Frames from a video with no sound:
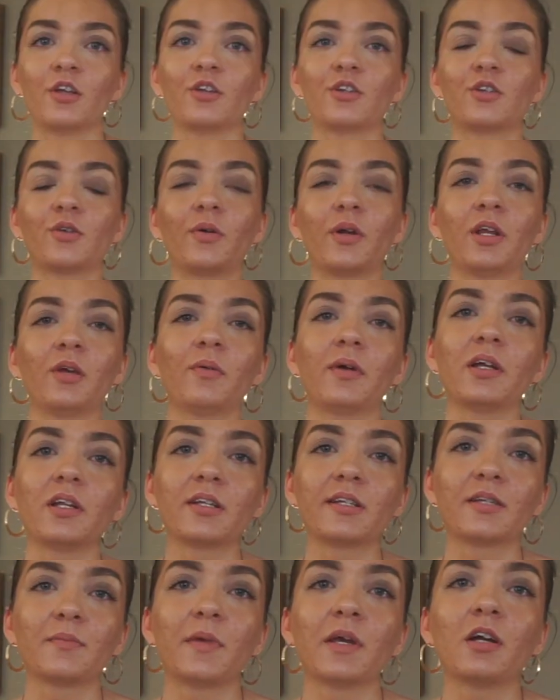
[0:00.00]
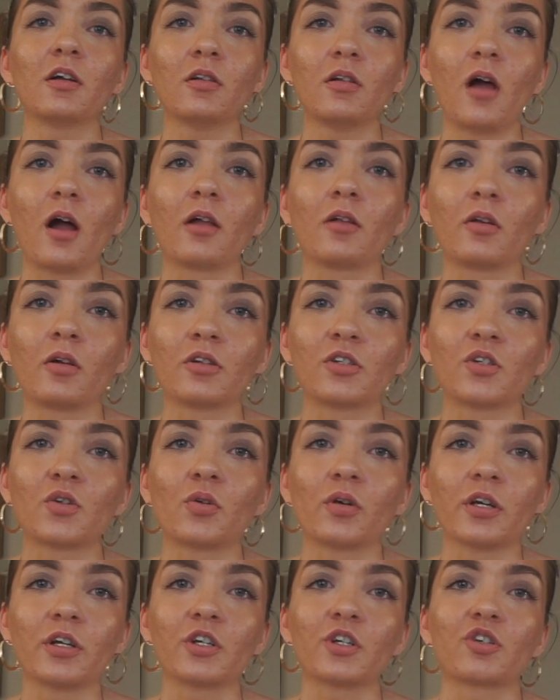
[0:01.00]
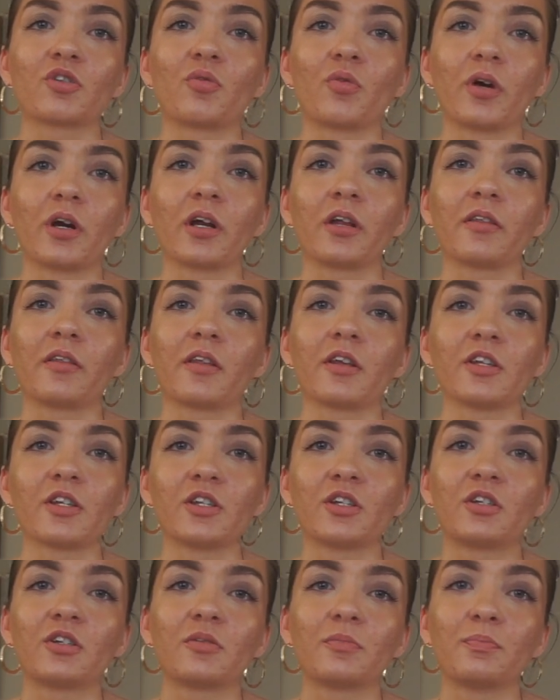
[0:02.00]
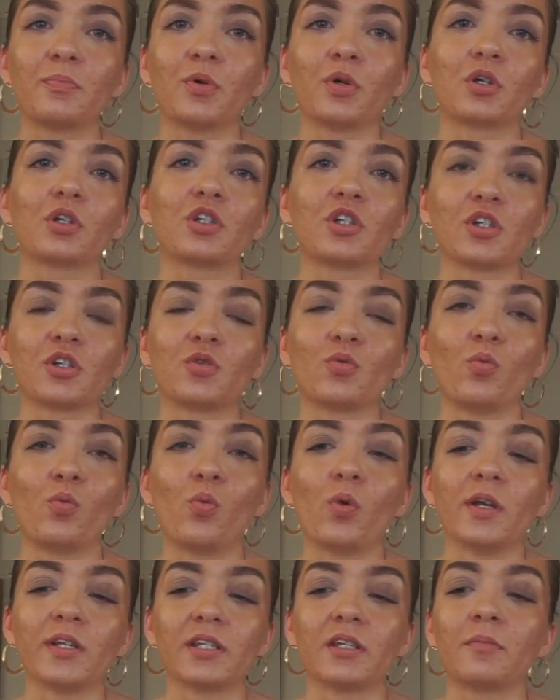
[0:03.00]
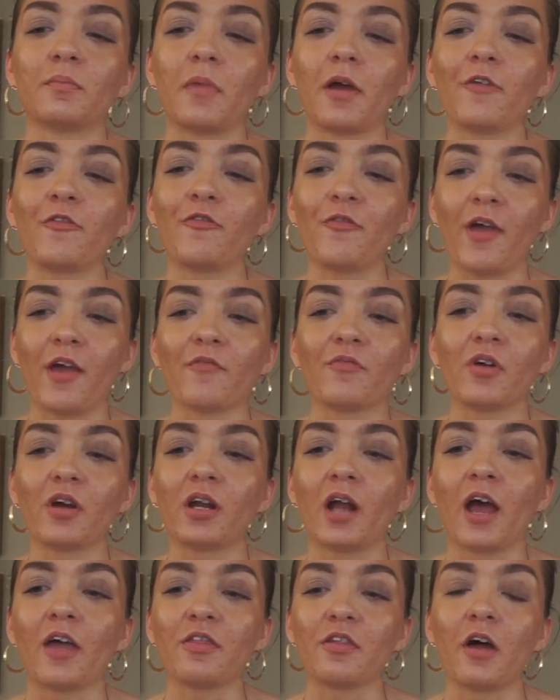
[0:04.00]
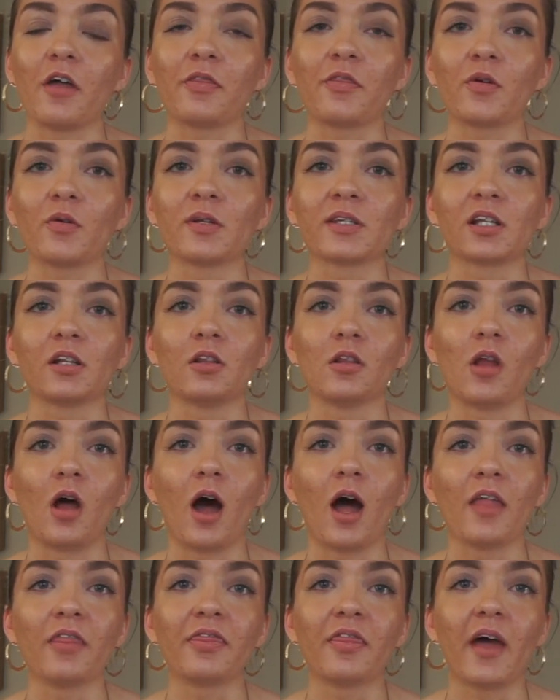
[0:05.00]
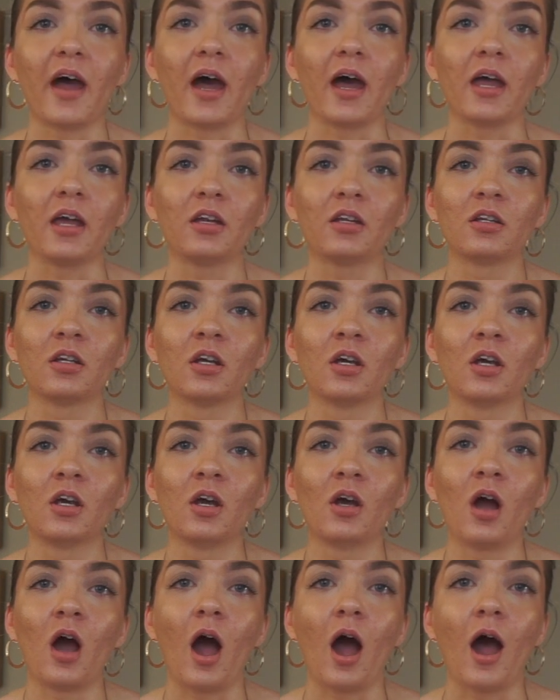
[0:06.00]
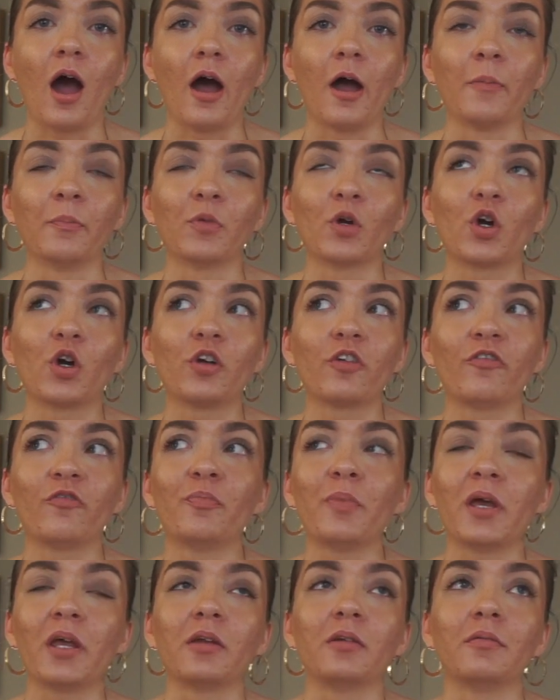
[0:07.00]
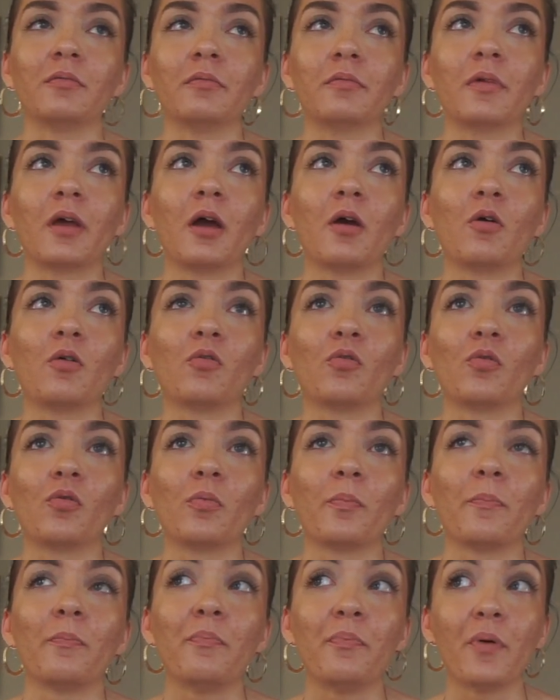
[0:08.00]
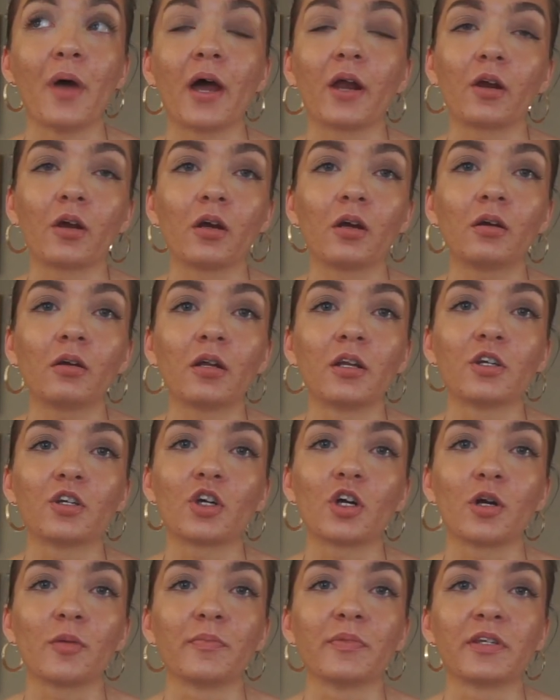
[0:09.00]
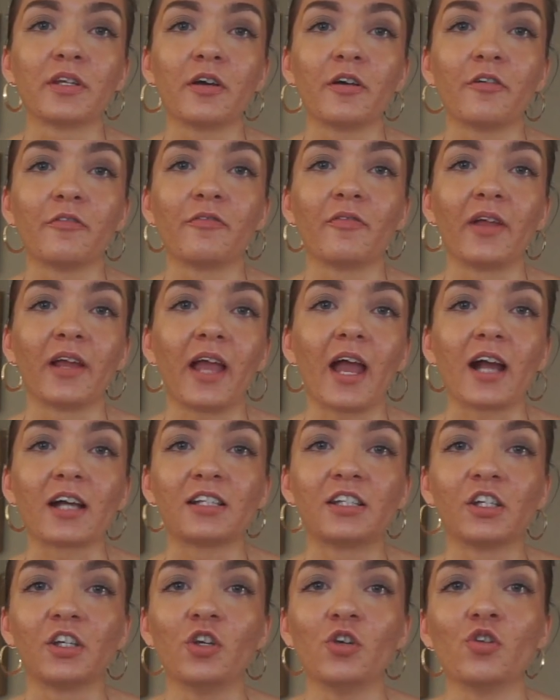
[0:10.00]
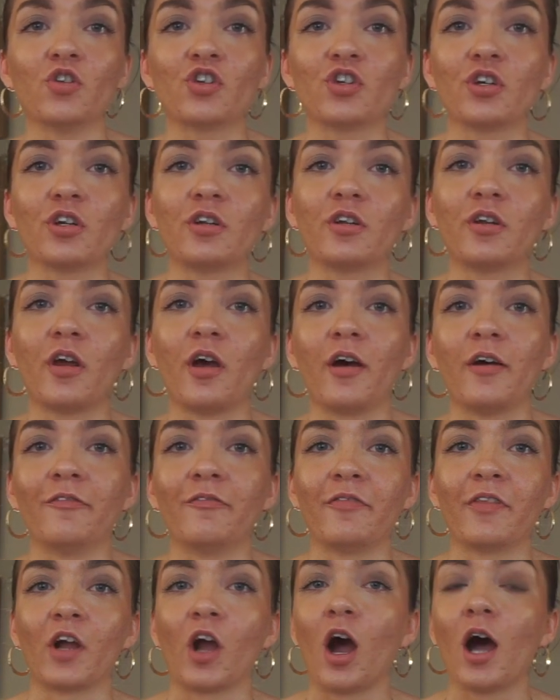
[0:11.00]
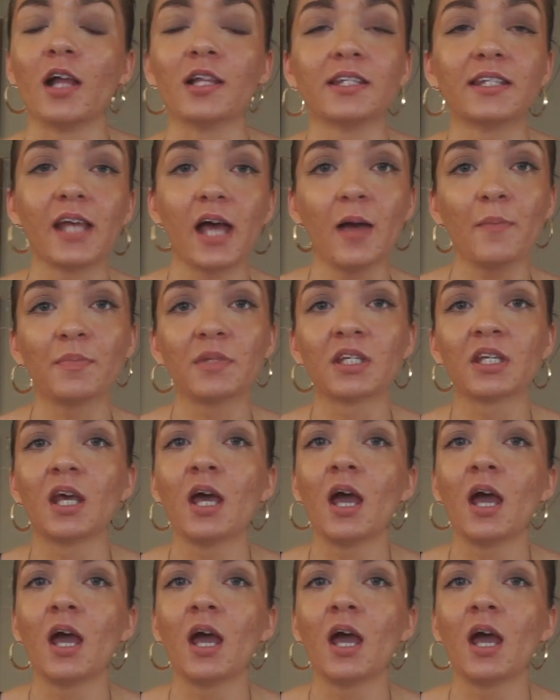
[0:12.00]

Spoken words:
So anyway, to make a long story short, this book just wasn't my favorite. I thought there was a lot that could have been better in terms of like execution of the concept.